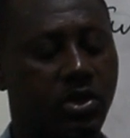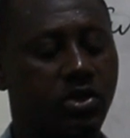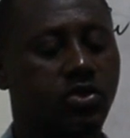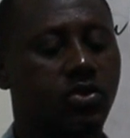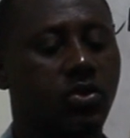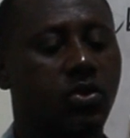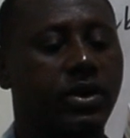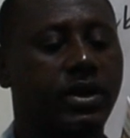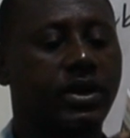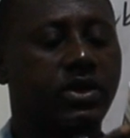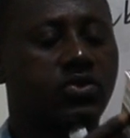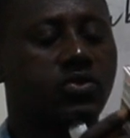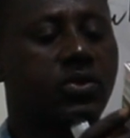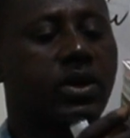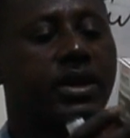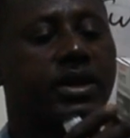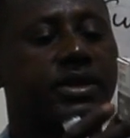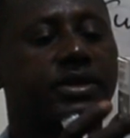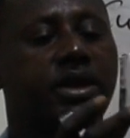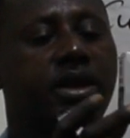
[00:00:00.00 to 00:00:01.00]
So this
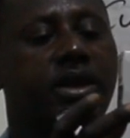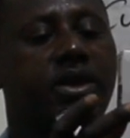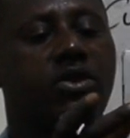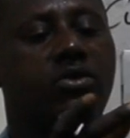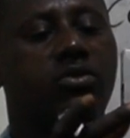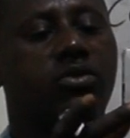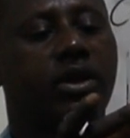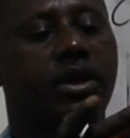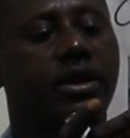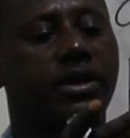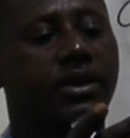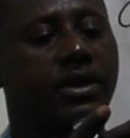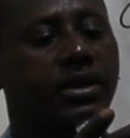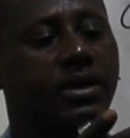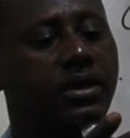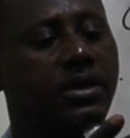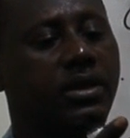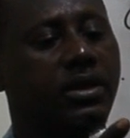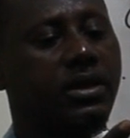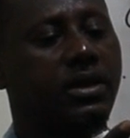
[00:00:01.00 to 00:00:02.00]
one is the cuboid.
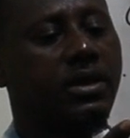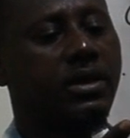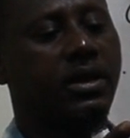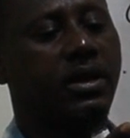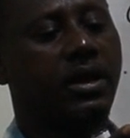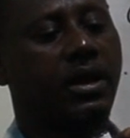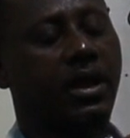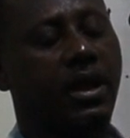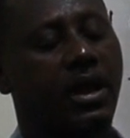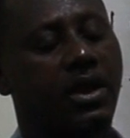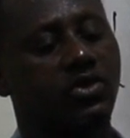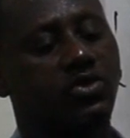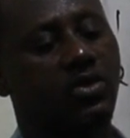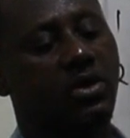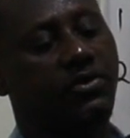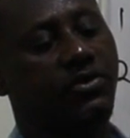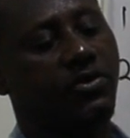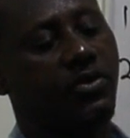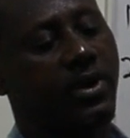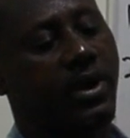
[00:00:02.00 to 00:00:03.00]
And
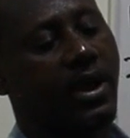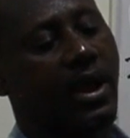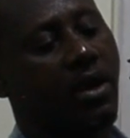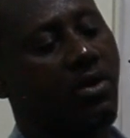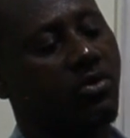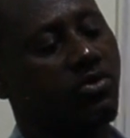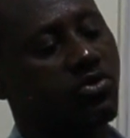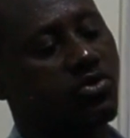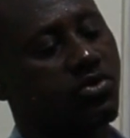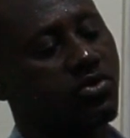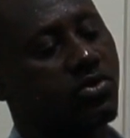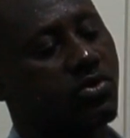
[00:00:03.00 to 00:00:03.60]
so if you count